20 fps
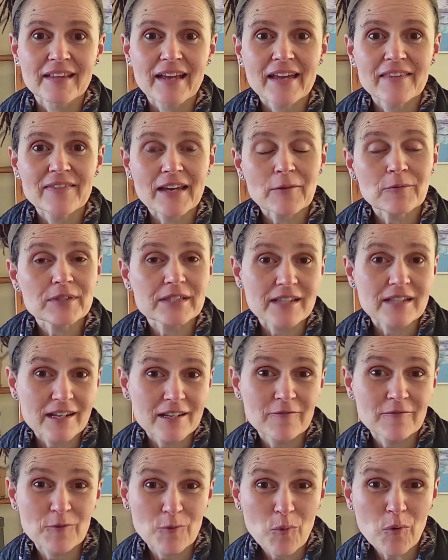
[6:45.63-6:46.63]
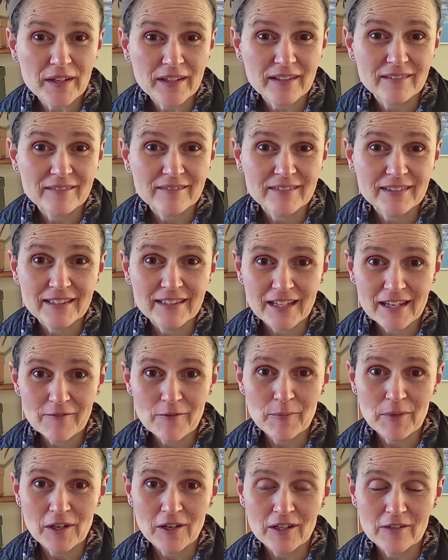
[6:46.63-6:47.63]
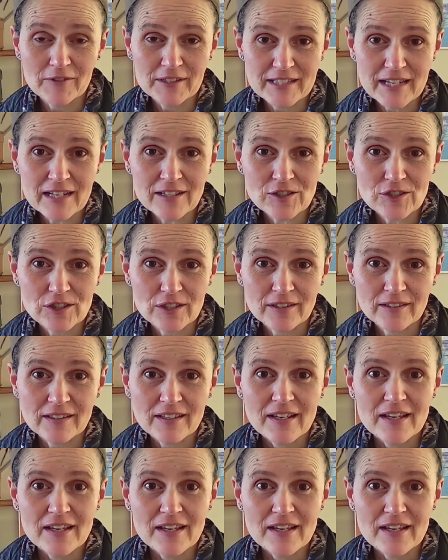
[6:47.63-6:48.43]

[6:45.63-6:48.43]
that was kind of rewarding. It gave him a lot of attention.